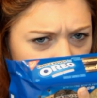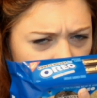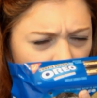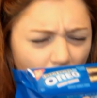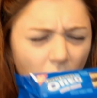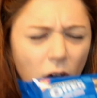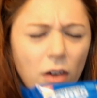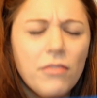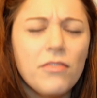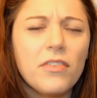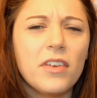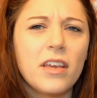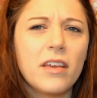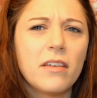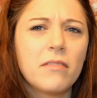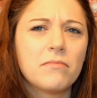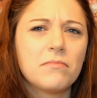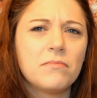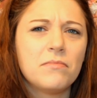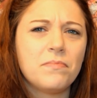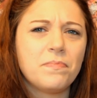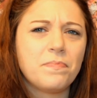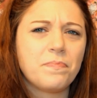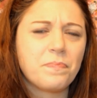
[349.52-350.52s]
coffee.
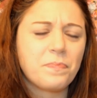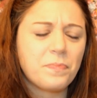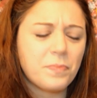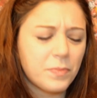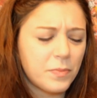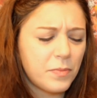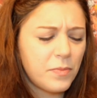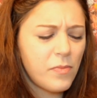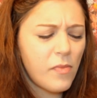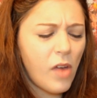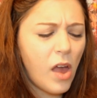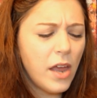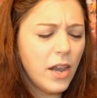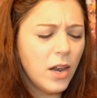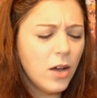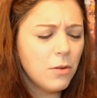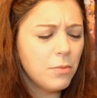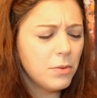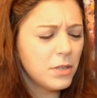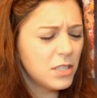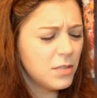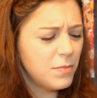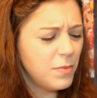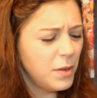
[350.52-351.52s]
I know
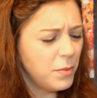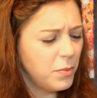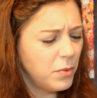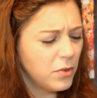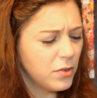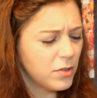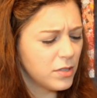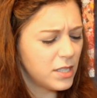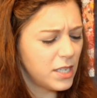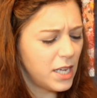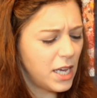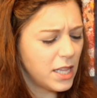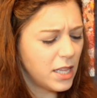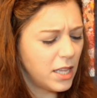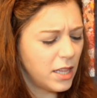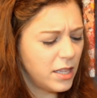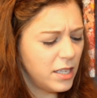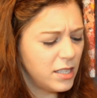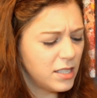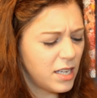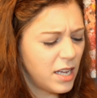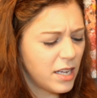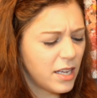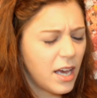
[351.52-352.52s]
a bunch of people are saying that
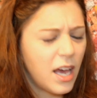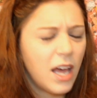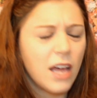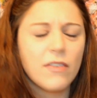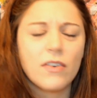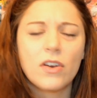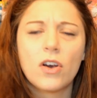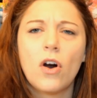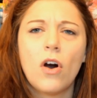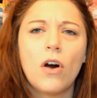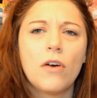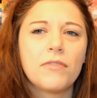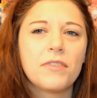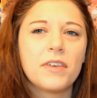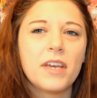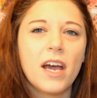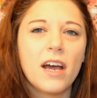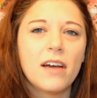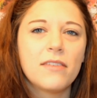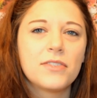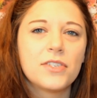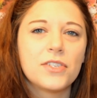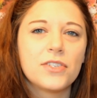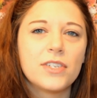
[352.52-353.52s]
these had kind of a coffee
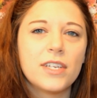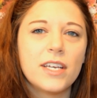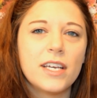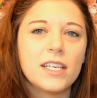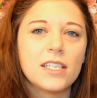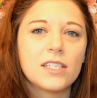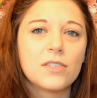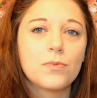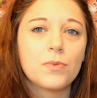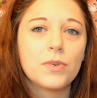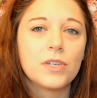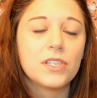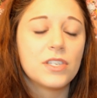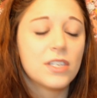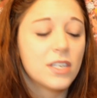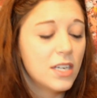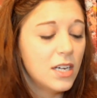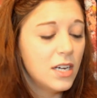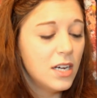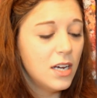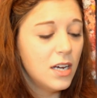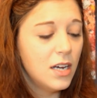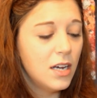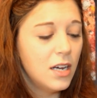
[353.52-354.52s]
aftertaste, which
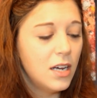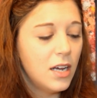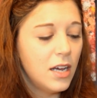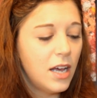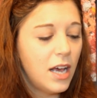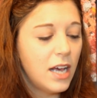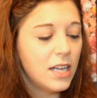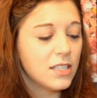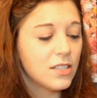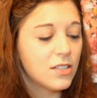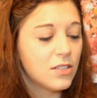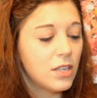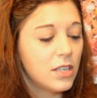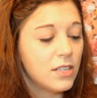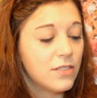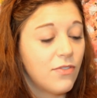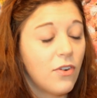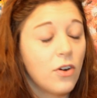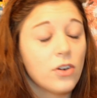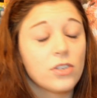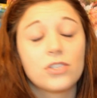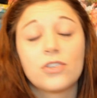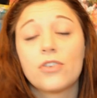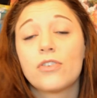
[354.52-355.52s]
as
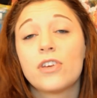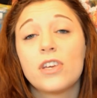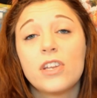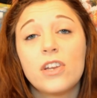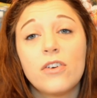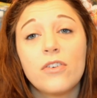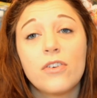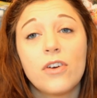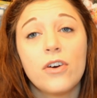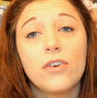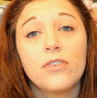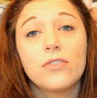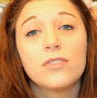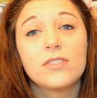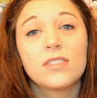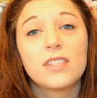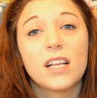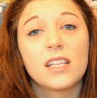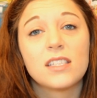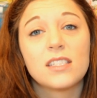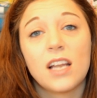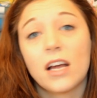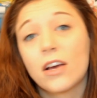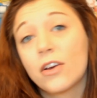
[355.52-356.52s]
far as cookie dough goes,
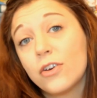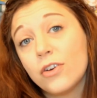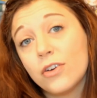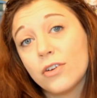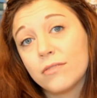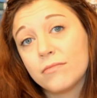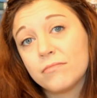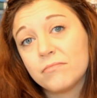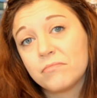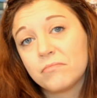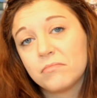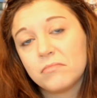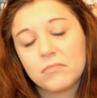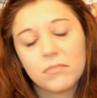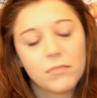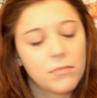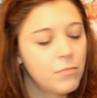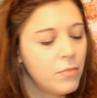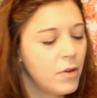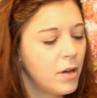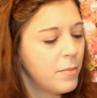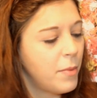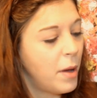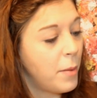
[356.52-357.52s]
that's not good.
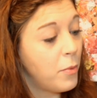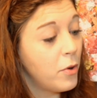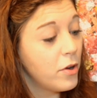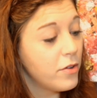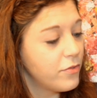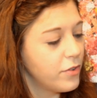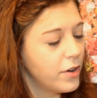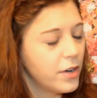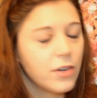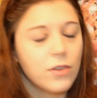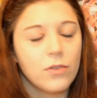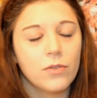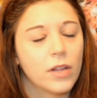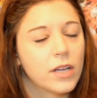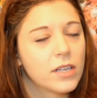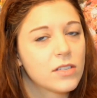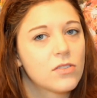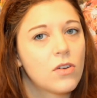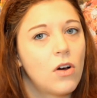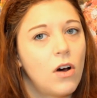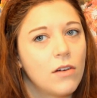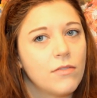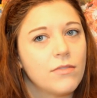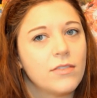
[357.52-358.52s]
But my boyfriend who
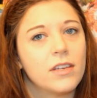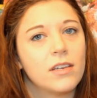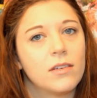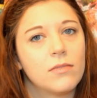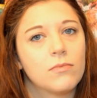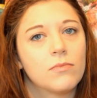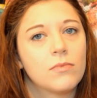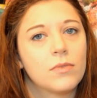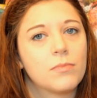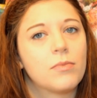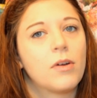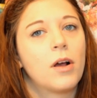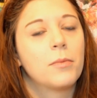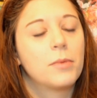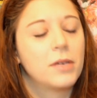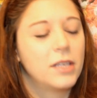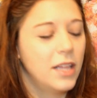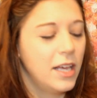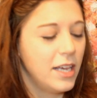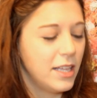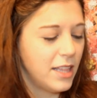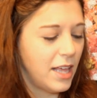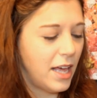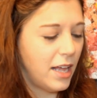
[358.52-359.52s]
likes coffee would probably
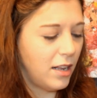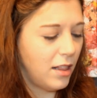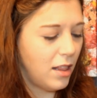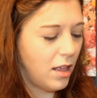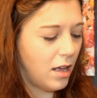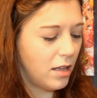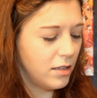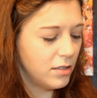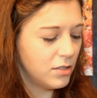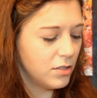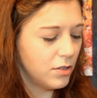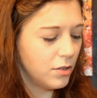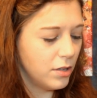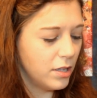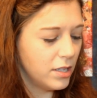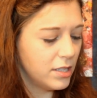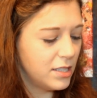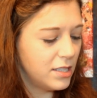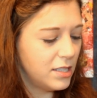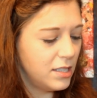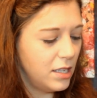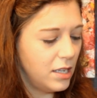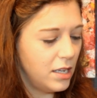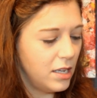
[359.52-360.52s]
like that a lot. So
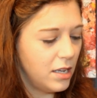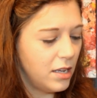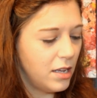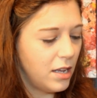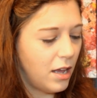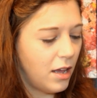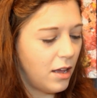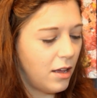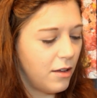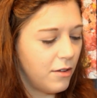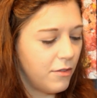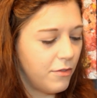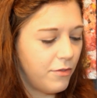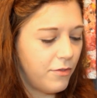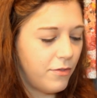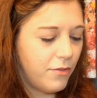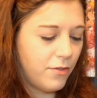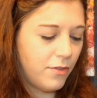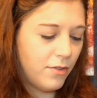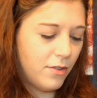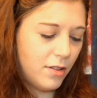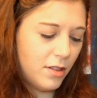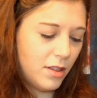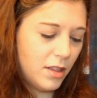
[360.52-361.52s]
let's see
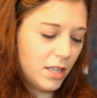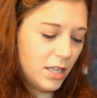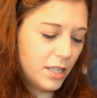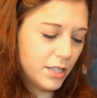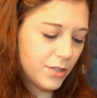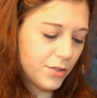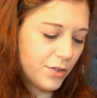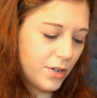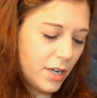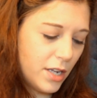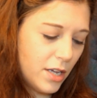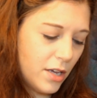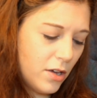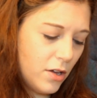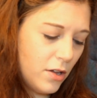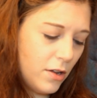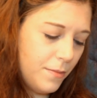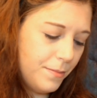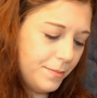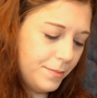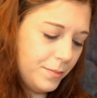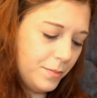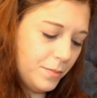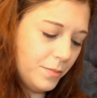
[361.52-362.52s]
if these are any
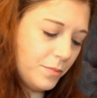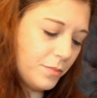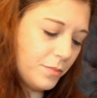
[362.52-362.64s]
good.